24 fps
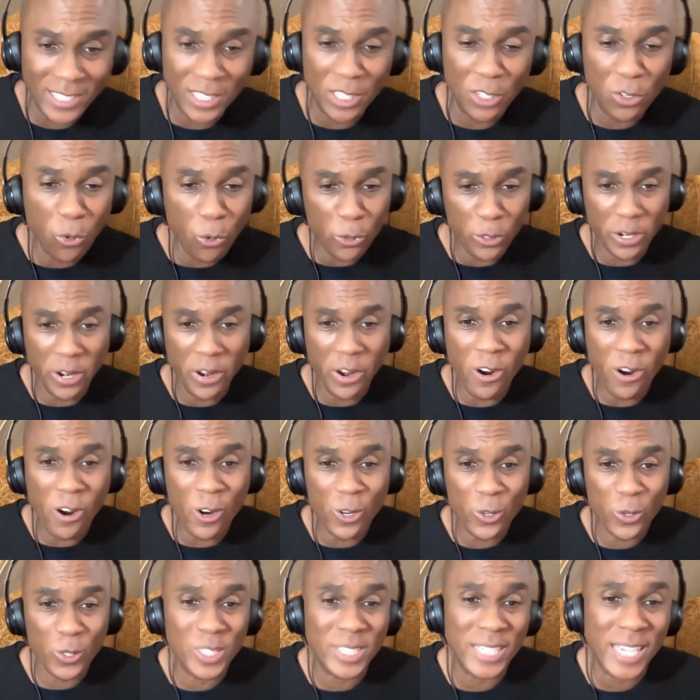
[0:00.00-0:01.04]
the coronary
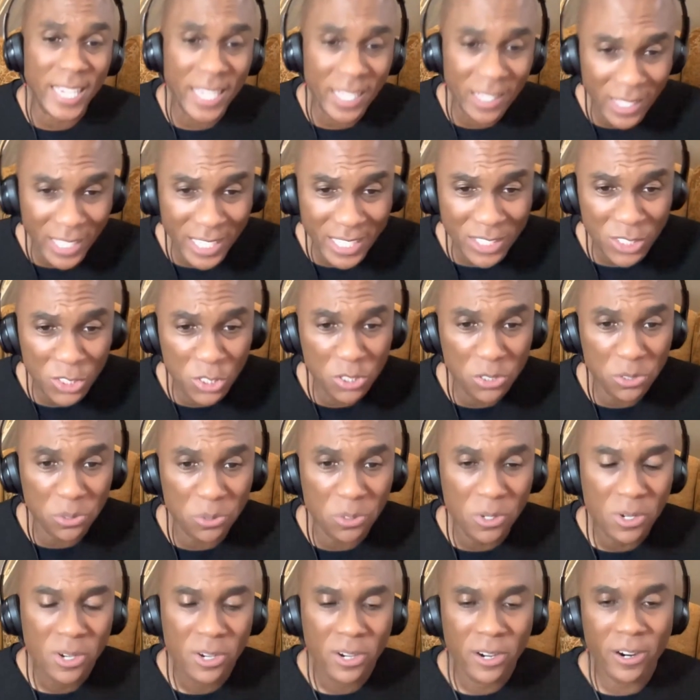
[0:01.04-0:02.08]
arteries that can lead to
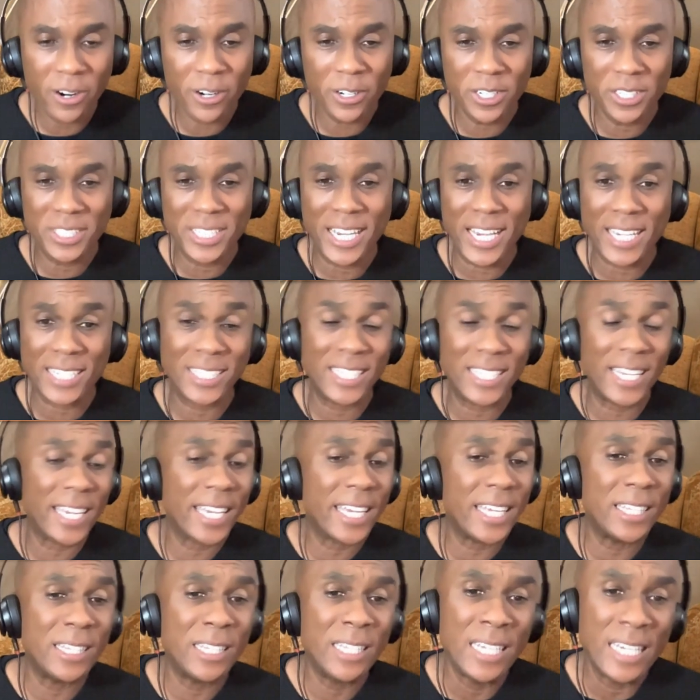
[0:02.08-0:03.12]
heart attacks, that
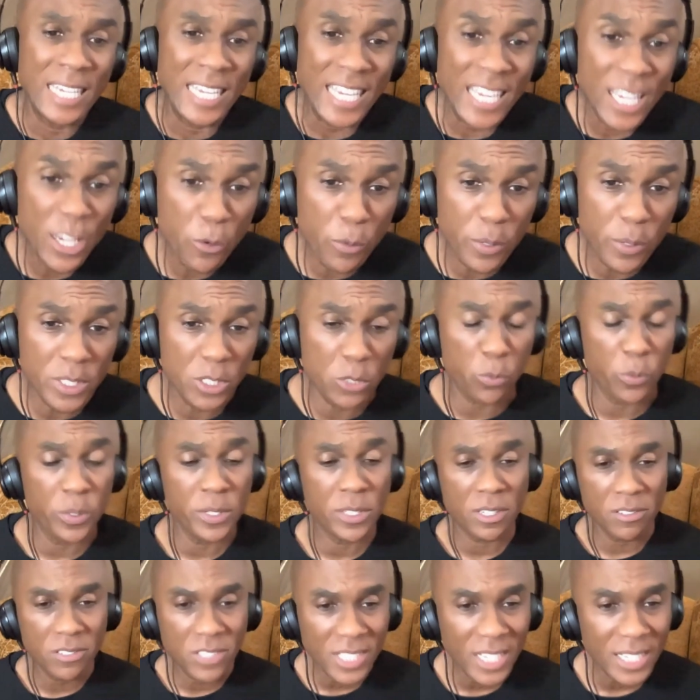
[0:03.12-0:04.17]
can increased risk
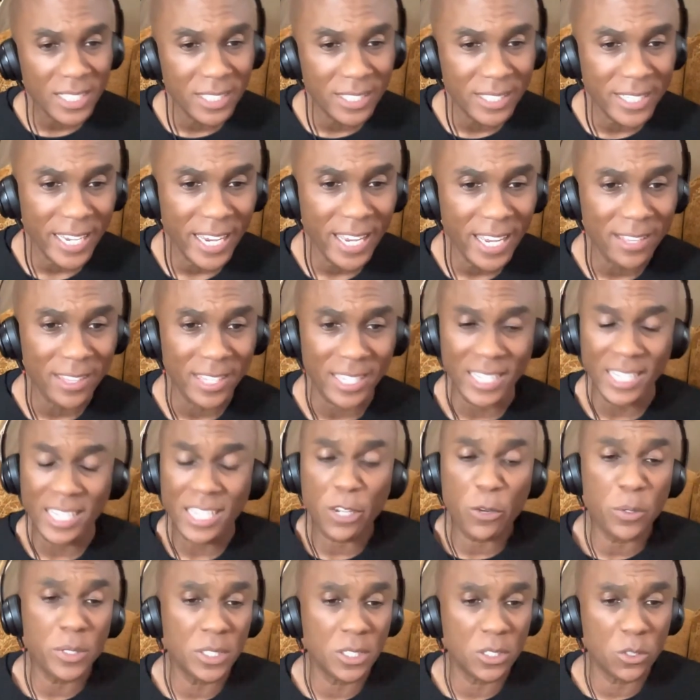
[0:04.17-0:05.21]
of sudden death. It
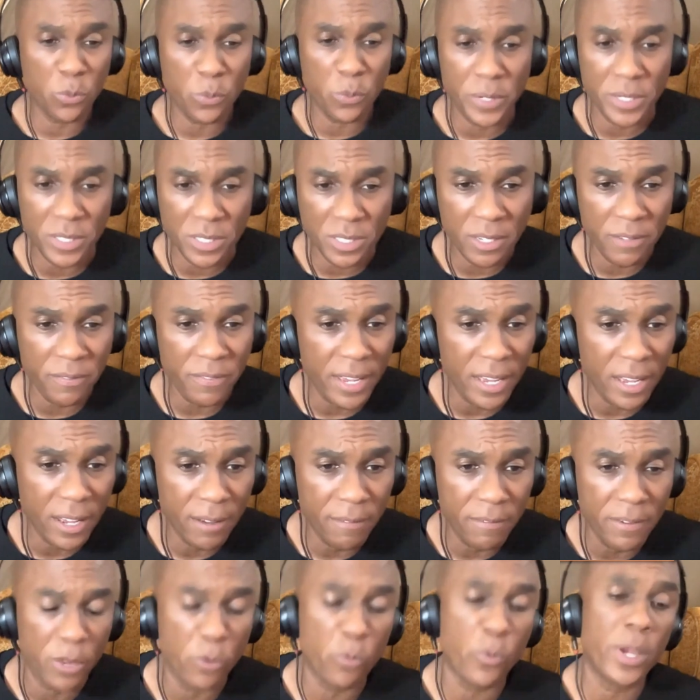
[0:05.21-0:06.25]
increases the risk of,
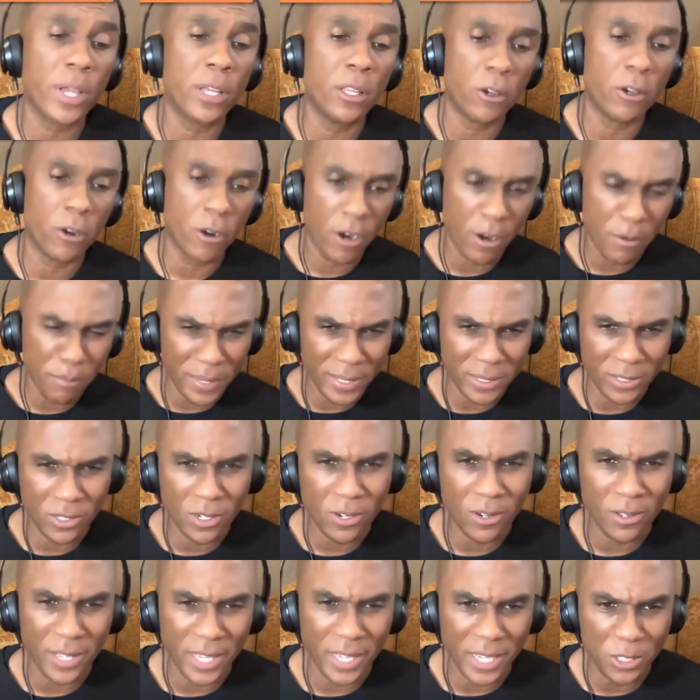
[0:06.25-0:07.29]
of irregular heartbeats
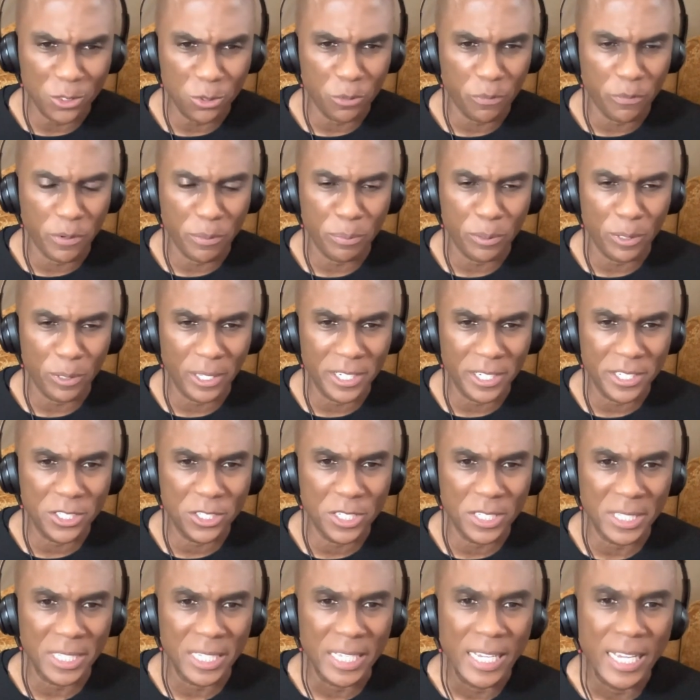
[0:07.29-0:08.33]
called
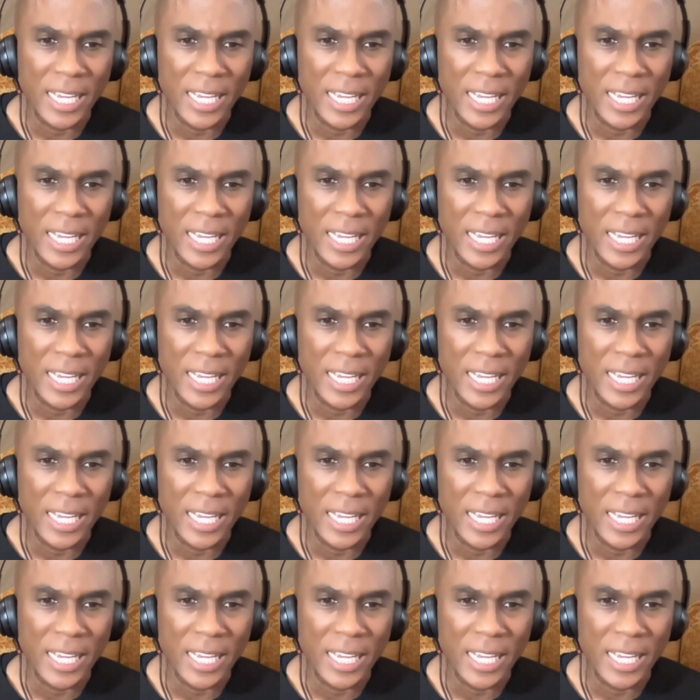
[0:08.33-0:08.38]
fibrillation.